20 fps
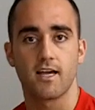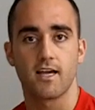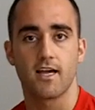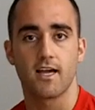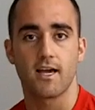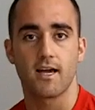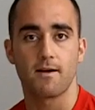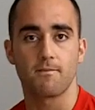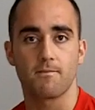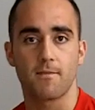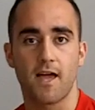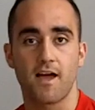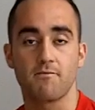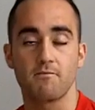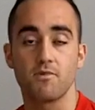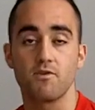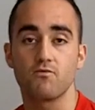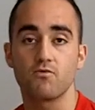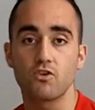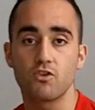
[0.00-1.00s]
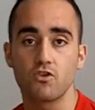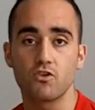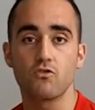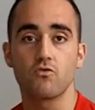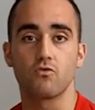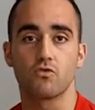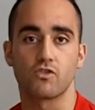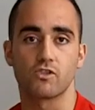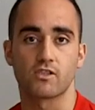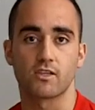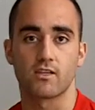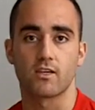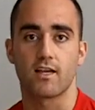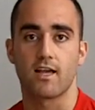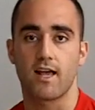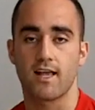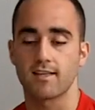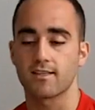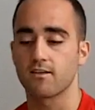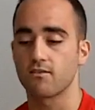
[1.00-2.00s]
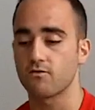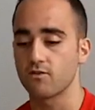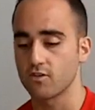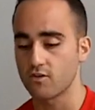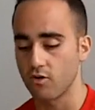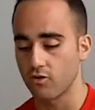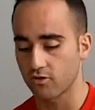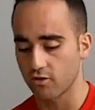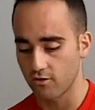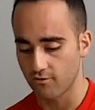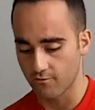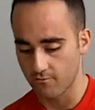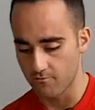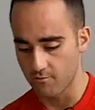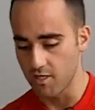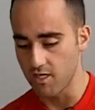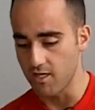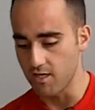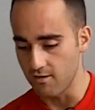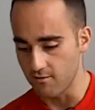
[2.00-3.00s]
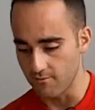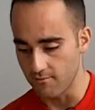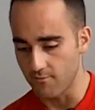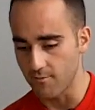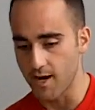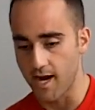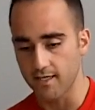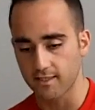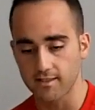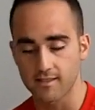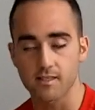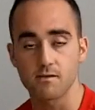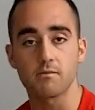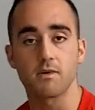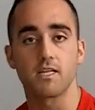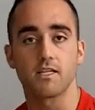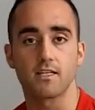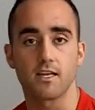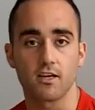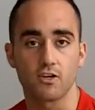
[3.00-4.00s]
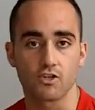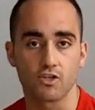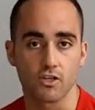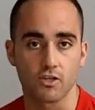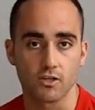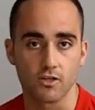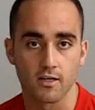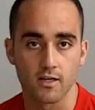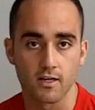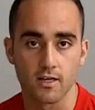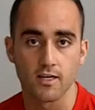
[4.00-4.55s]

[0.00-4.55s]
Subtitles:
have been reduced as a result of me practicing meditation.